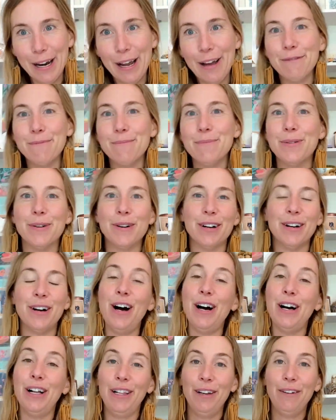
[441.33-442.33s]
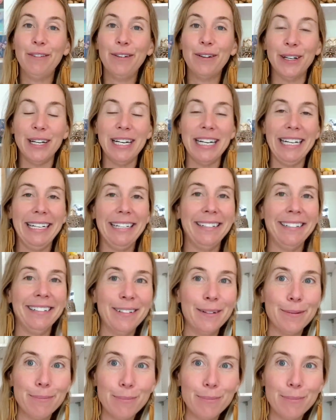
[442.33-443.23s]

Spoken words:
have more olive green